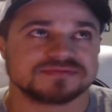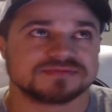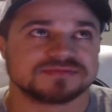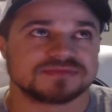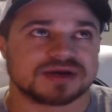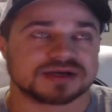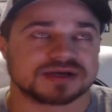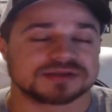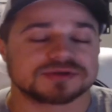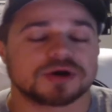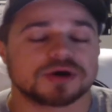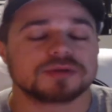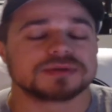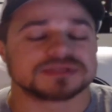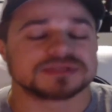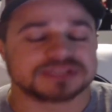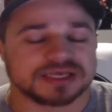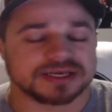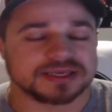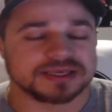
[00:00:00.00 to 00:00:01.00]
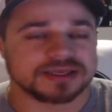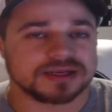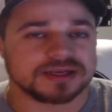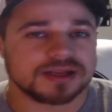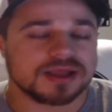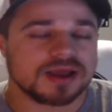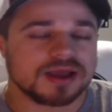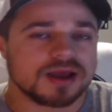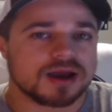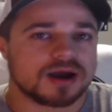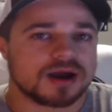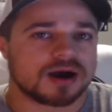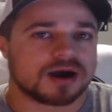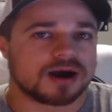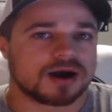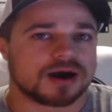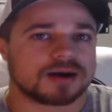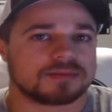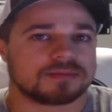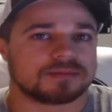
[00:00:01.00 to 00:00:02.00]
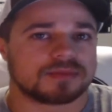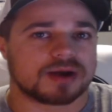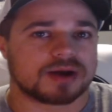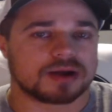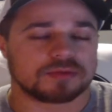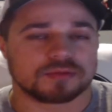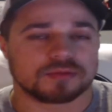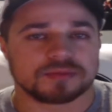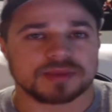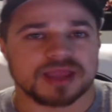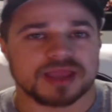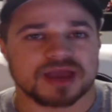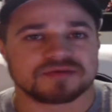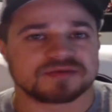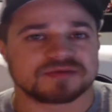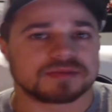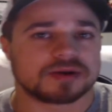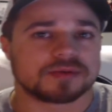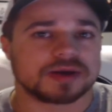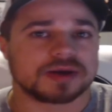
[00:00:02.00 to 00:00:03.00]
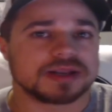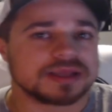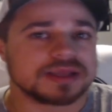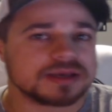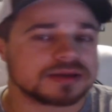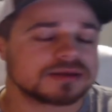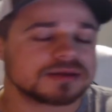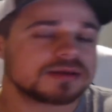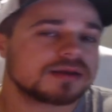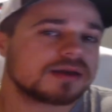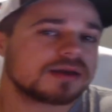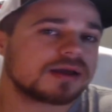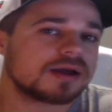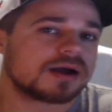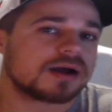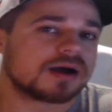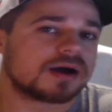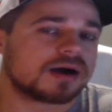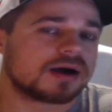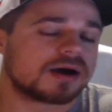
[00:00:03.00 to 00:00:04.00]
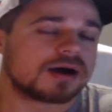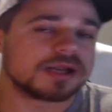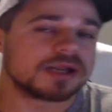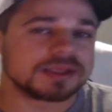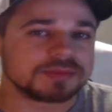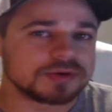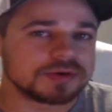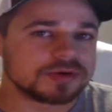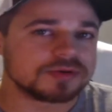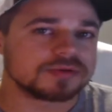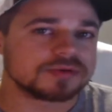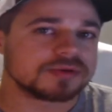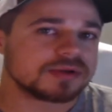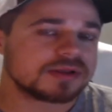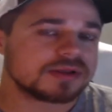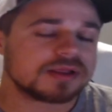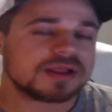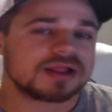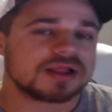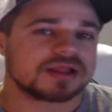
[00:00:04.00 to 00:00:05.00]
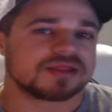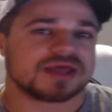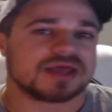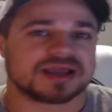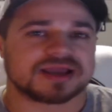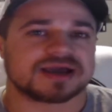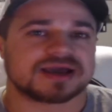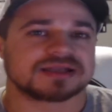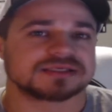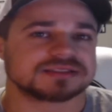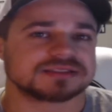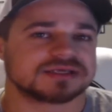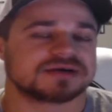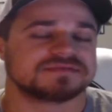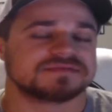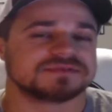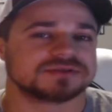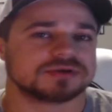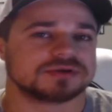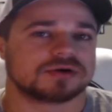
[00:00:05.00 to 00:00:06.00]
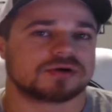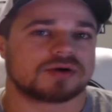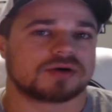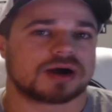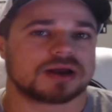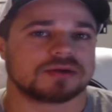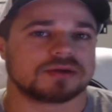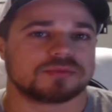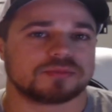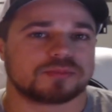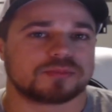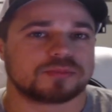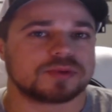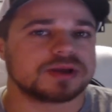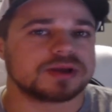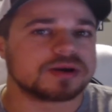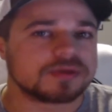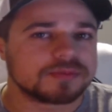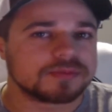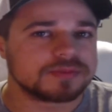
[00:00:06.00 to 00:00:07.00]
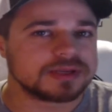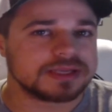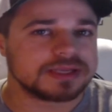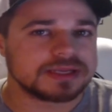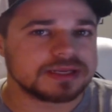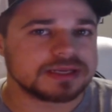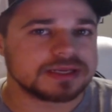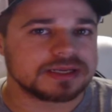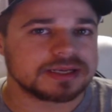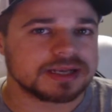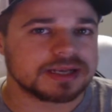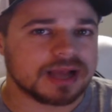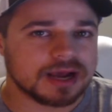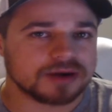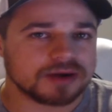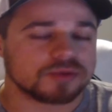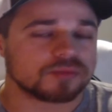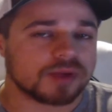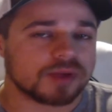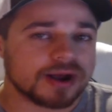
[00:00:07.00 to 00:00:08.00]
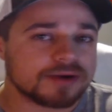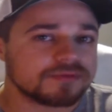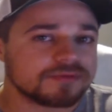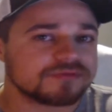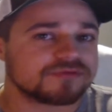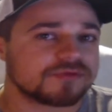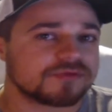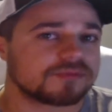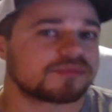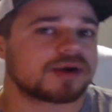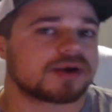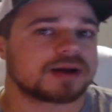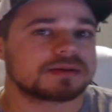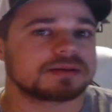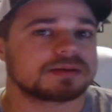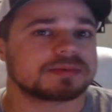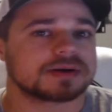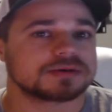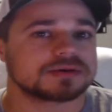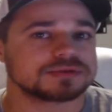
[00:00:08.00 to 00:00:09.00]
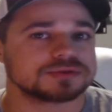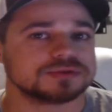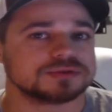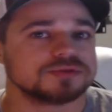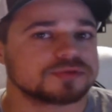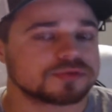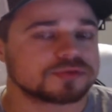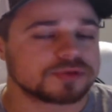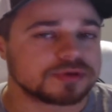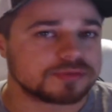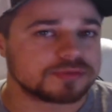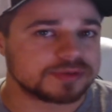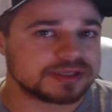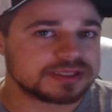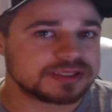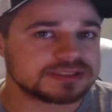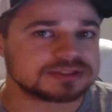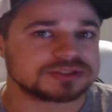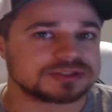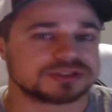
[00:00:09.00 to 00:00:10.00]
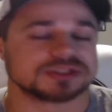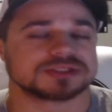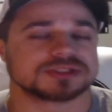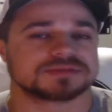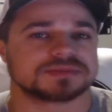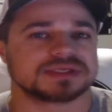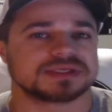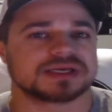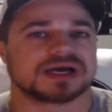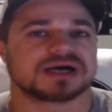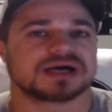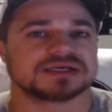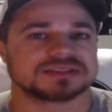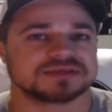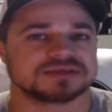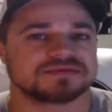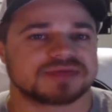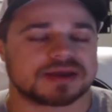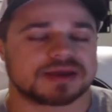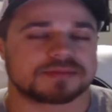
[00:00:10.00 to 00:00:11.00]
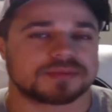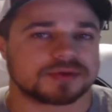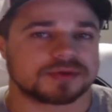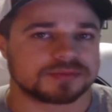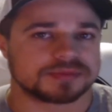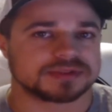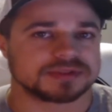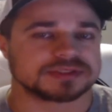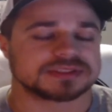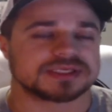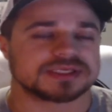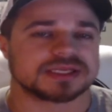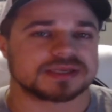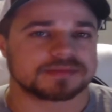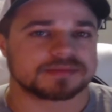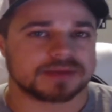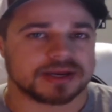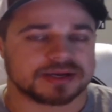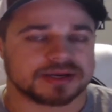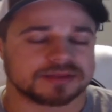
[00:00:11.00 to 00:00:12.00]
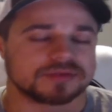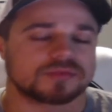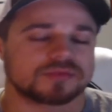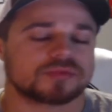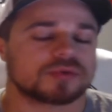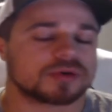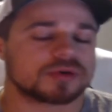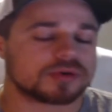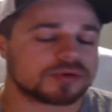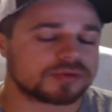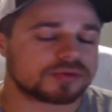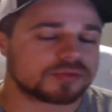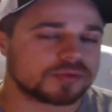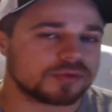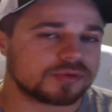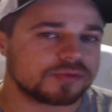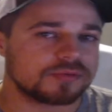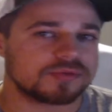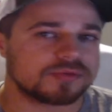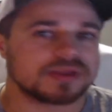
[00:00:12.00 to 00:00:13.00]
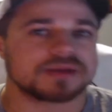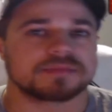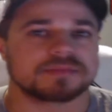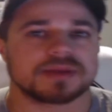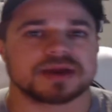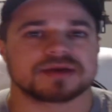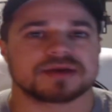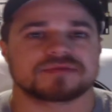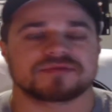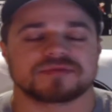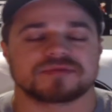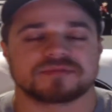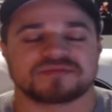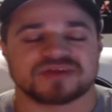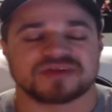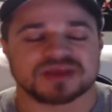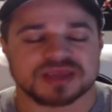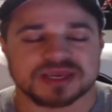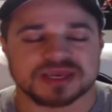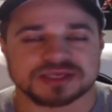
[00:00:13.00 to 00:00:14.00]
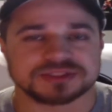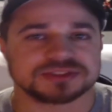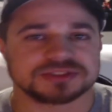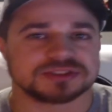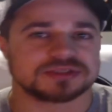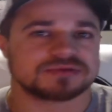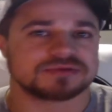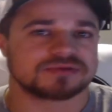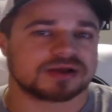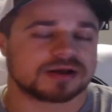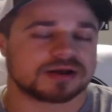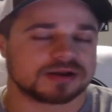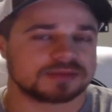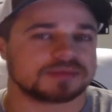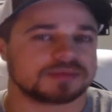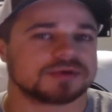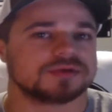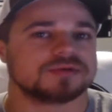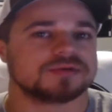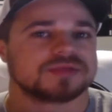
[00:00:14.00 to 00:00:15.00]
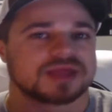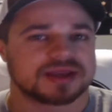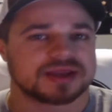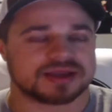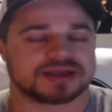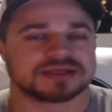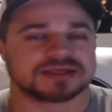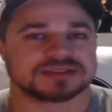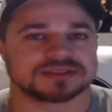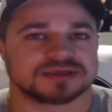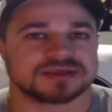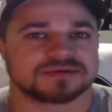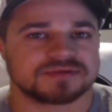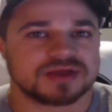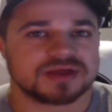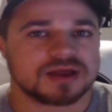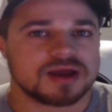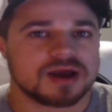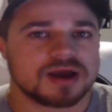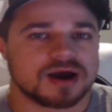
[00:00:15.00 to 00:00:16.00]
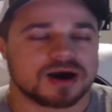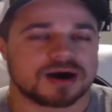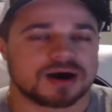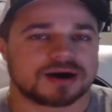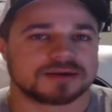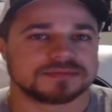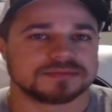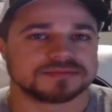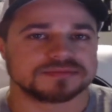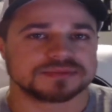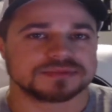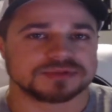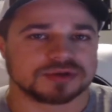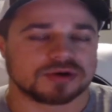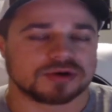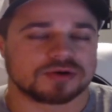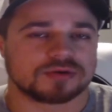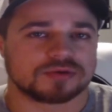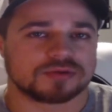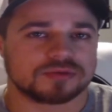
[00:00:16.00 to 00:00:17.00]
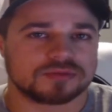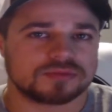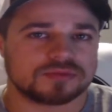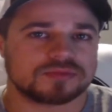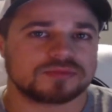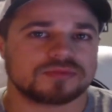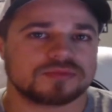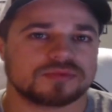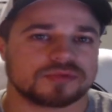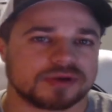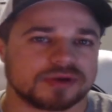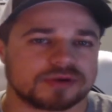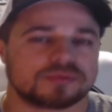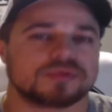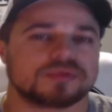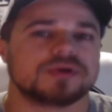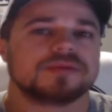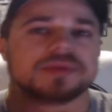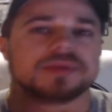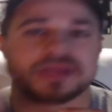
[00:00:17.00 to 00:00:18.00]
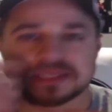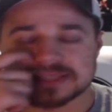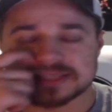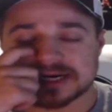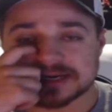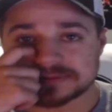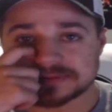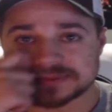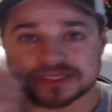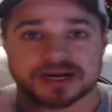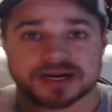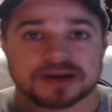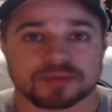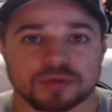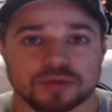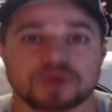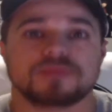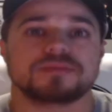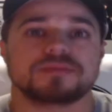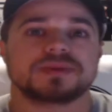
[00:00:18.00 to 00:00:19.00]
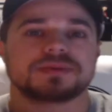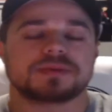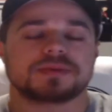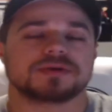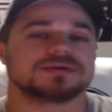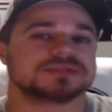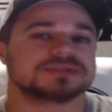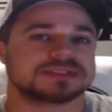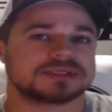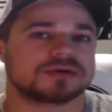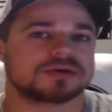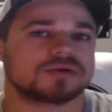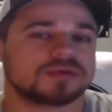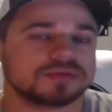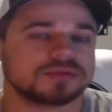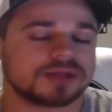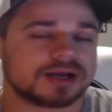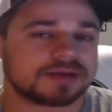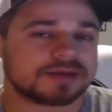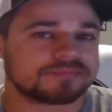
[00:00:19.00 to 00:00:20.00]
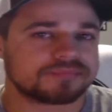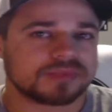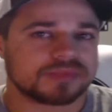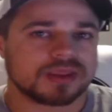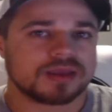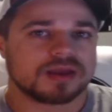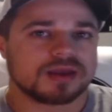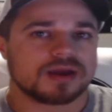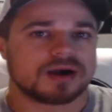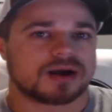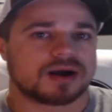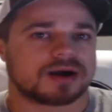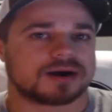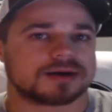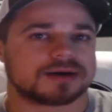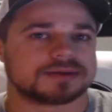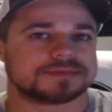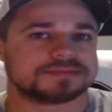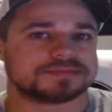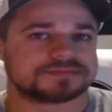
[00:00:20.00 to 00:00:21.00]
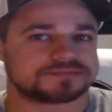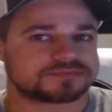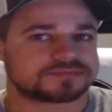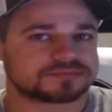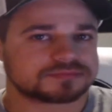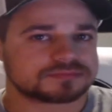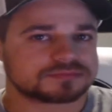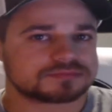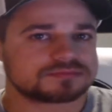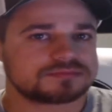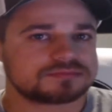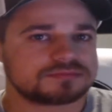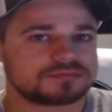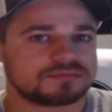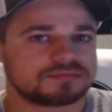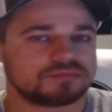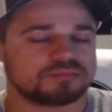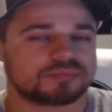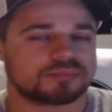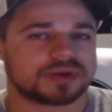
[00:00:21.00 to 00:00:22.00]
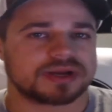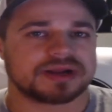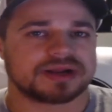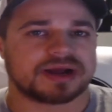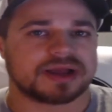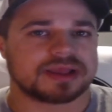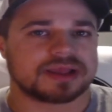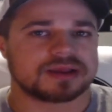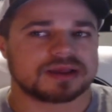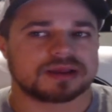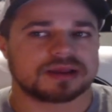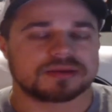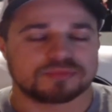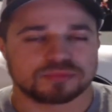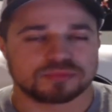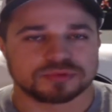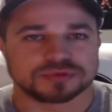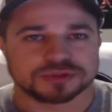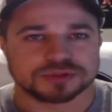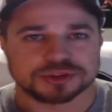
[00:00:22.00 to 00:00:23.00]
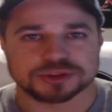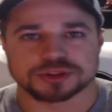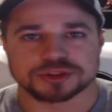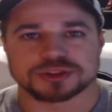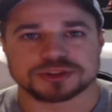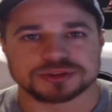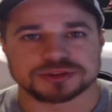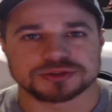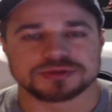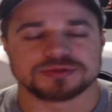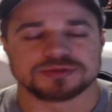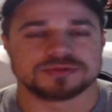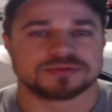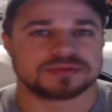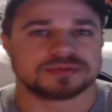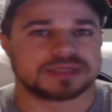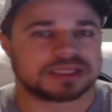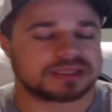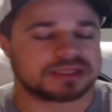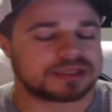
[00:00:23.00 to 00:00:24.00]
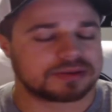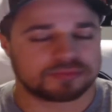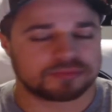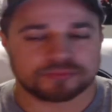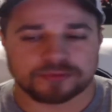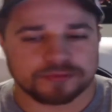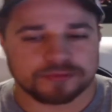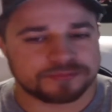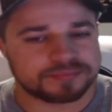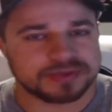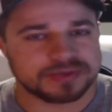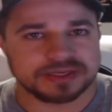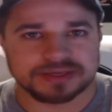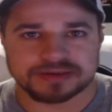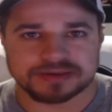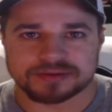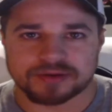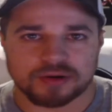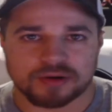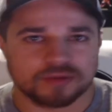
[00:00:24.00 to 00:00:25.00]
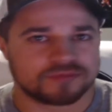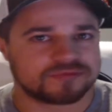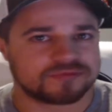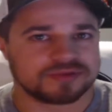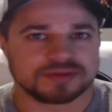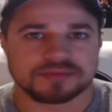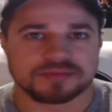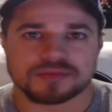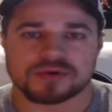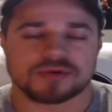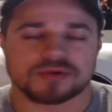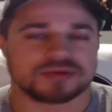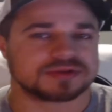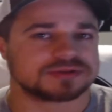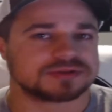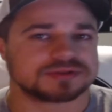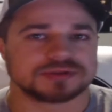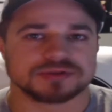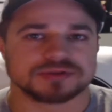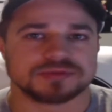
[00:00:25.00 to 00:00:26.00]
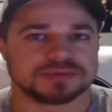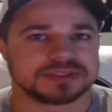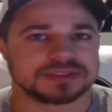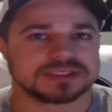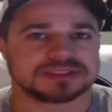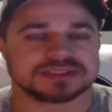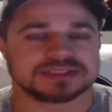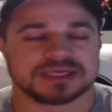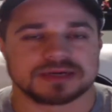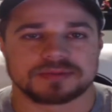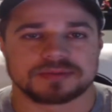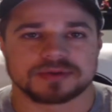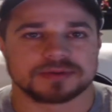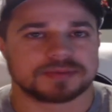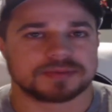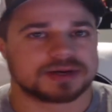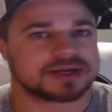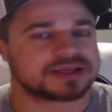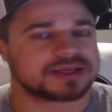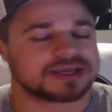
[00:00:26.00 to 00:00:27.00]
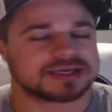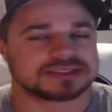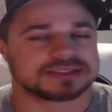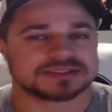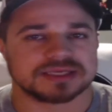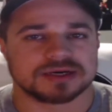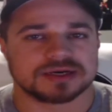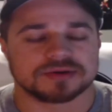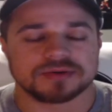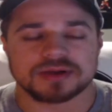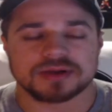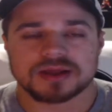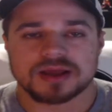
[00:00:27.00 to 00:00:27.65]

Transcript: October 2nd, um, I will be having my wedding, uh, honeymoon that kind of stuff. So I will be not around for probably about two, three weeks just because of that purpose. Getting back in the work groove, getting back from vacation, honeymoon, that kind of stuff. Um, so there will be times that I won't be posting a whole lot. Um, but I, I will sure to, it, it won't be hopefully more than two weeks that I'll put a podcast out.